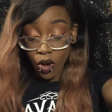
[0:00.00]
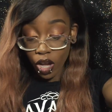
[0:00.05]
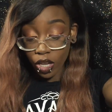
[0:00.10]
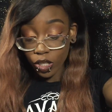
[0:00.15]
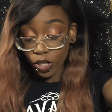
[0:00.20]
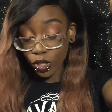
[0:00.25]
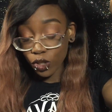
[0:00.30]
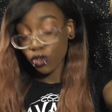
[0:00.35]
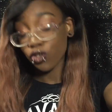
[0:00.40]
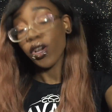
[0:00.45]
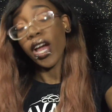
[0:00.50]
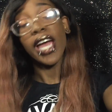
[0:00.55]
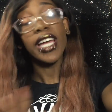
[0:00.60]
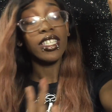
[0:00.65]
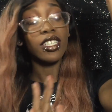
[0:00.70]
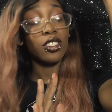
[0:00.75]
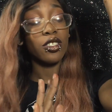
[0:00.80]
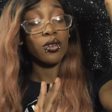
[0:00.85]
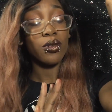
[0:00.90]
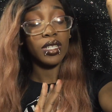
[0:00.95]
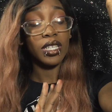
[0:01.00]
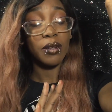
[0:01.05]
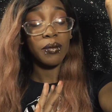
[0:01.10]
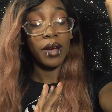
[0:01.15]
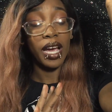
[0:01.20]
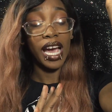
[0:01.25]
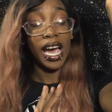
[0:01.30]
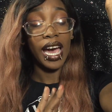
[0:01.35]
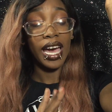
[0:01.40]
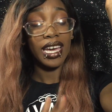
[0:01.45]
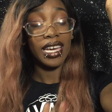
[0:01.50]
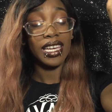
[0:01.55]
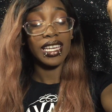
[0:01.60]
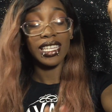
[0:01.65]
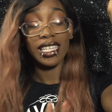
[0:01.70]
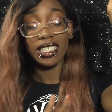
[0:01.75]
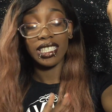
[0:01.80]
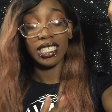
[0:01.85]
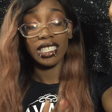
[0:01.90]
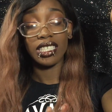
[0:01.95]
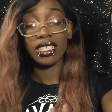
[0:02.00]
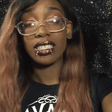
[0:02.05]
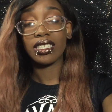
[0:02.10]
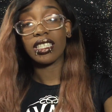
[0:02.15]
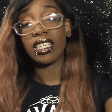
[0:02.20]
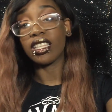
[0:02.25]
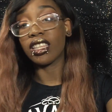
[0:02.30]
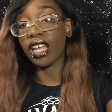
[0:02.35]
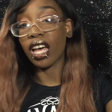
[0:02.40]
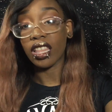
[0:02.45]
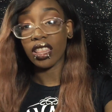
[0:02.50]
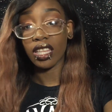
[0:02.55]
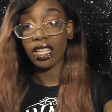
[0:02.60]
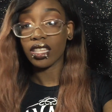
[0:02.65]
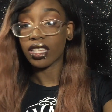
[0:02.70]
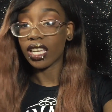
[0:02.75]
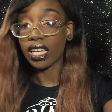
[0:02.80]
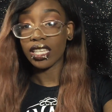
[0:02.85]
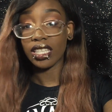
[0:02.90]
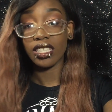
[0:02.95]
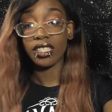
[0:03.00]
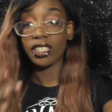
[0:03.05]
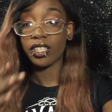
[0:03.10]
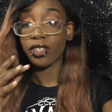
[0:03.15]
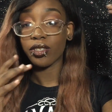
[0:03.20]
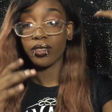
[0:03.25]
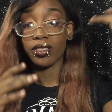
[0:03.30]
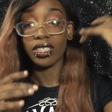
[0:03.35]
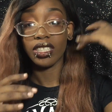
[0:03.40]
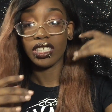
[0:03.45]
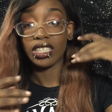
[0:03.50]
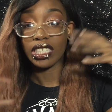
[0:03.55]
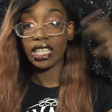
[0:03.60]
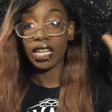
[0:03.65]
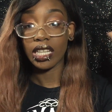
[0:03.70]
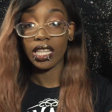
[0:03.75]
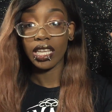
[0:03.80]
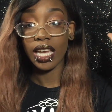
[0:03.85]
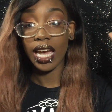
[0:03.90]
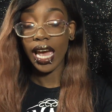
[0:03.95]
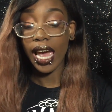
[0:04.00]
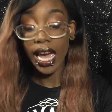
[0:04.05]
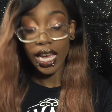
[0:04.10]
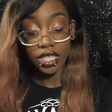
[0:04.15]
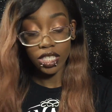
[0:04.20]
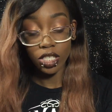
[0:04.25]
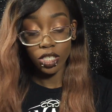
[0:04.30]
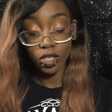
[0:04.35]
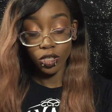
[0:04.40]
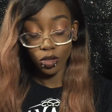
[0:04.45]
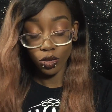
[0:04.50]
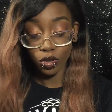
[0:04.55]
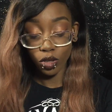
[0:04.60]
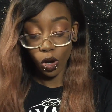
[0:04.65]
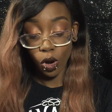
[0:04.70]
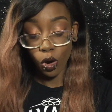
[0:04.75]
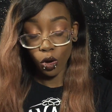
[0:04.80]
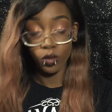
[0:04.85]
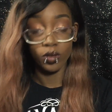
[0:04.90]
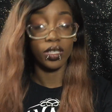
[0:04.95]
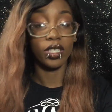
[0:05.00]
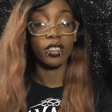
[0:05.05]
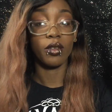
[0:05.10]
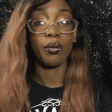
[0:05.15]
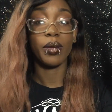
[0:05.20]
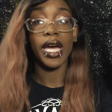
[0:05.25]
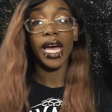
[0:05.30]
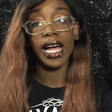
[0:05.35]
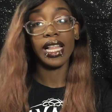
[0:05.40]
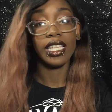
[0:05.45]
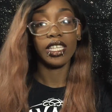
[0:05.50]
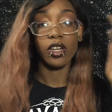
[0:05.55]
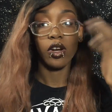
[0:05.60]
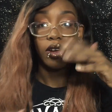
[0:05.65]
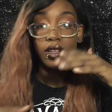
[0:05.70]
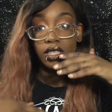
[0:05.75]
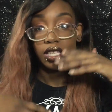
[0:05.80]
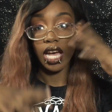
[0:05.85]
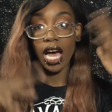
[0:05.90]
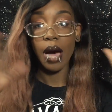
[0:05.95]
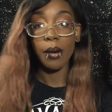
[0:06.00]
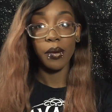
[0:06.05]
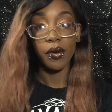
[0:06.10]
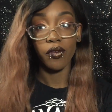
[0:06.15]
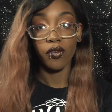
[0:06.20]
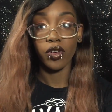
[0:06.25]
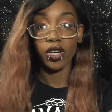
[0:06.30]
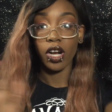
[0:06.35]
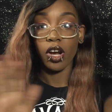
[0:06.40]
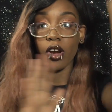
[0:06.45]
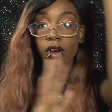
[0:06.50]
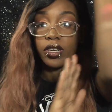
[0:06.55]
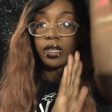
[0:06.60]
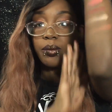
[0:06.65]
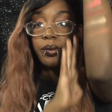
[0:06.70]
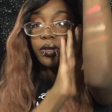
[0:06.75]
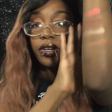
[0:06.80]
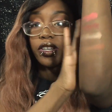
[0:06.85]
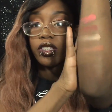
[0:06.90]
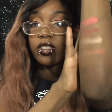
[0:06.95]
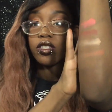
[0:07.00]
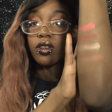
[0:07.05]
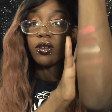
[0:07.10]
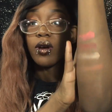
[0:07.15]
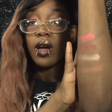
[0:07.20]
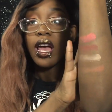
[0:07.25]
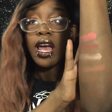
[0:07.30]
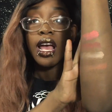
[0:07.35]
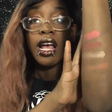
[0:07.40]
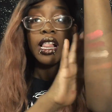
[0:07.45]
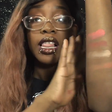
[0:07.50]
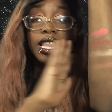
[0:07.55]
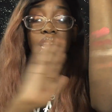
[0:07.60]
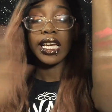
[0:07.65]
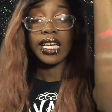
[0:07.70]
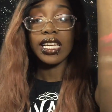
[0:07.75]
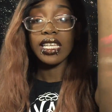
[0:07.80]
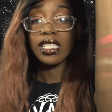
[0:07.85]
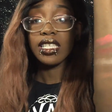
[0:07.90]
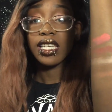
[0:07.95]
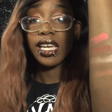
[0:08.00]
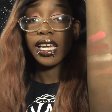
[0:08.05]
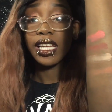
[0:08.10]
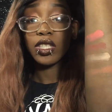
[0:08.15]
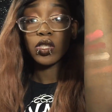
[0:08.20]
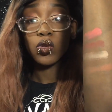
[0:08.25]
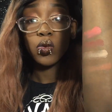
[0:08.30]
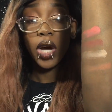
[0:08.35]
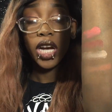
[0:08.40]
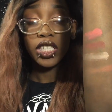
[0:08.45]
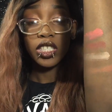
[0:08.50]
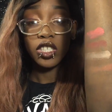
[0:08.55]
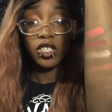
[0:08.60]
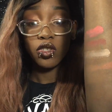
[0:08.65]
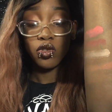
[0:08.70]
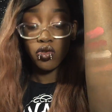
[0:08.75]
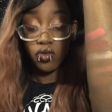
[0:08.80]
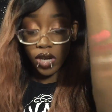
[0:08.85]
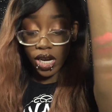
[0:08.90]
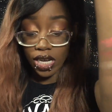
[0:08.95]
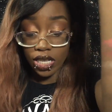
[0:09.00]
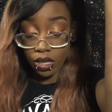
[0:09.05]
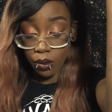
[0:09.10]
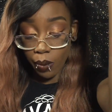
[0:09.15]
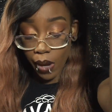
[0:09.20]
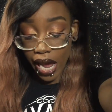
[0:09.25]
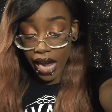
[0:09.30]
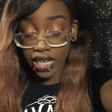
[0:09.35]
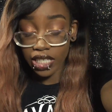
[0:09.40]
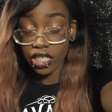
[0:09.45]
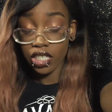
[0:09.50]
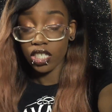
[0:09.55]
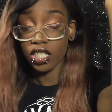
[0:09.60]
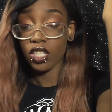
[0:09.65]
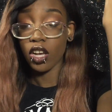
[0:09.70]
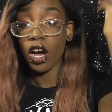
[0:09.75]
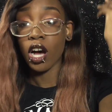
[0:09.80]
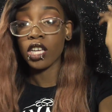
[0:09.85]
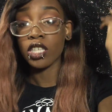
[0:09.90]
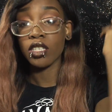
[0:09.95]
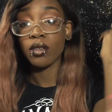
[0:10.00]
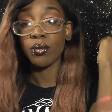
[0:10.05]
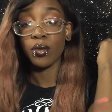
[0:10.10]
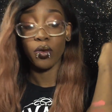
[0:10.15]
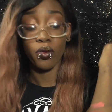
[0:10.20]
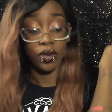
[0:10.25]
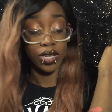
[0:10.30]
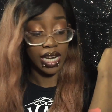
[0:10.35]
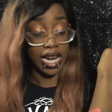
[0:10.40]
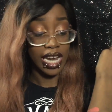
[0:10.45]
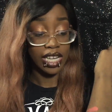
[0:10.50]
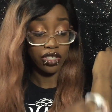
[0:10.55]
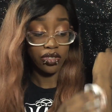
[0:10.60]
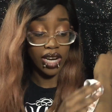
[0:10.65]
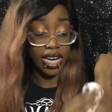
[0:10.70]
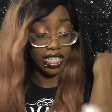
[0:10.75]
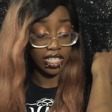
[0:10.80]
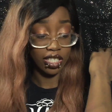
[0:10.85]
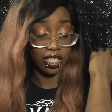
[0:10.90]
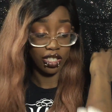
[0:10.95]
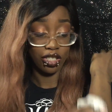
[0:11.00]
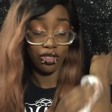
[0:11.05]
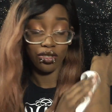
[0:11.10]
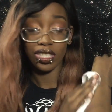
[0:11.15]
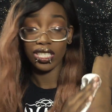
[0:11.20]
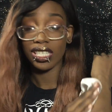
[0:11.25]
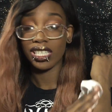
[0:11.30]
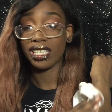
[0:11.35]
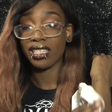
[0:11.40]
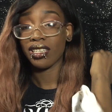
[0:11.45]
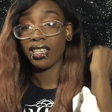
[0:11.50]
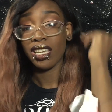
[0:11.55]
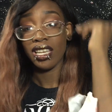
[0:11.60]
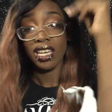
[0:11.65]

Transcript: you tried to do it in my eye and it just nothing. Like, literally nothing. I had to use a whole nother palette on top of what I already put on. So like I said, swatch is great, the packaging is awesome, but when I tried to use it,